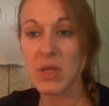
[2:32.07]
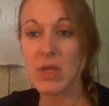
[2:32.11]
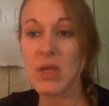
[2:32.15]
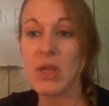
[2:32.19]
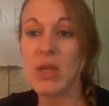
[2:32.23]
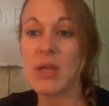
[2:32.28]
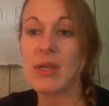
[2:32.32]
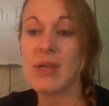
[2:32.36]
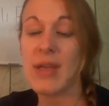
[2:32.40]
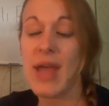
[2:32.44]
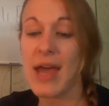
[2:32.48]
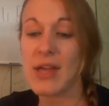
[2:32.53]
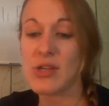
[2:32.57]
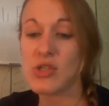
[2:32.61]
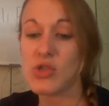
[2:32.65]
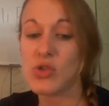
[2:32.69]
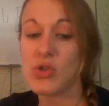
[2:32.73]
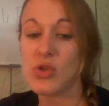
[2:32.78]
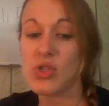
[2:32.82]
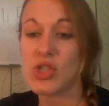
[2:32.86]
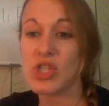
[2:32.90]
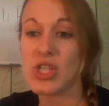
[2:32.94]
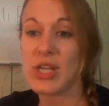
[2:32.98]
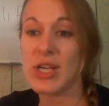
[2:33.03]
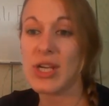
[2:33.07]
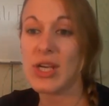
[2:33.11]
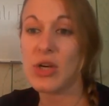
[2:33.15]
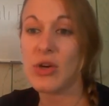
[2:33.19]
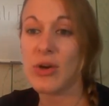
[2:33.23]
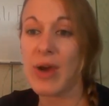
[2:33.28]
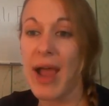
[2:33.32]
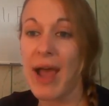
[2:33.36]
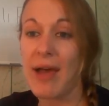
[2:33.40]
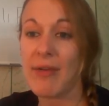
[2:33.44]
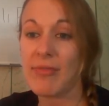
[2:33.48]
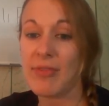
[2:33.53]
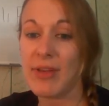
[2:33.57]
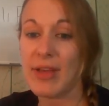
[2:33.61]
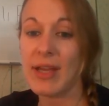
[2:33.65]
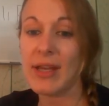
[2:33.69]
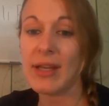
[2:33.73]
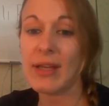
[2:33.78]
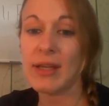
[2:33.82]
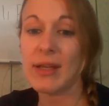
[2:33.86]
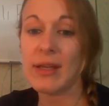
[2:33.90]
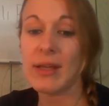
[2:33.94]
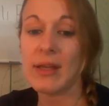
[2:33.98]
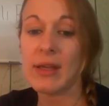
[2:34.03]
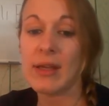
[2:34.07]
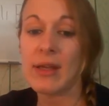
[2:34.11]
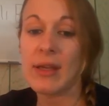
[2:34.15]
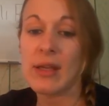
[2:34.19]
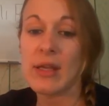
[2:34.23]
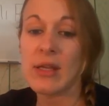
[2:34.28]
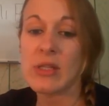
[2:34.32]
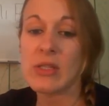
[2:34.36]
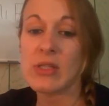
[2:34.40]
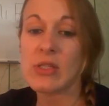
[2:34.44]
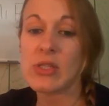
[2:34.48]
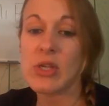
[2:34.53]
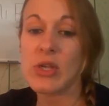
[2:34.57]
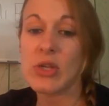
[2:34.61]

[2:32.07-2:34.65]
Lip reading: National Geographic, so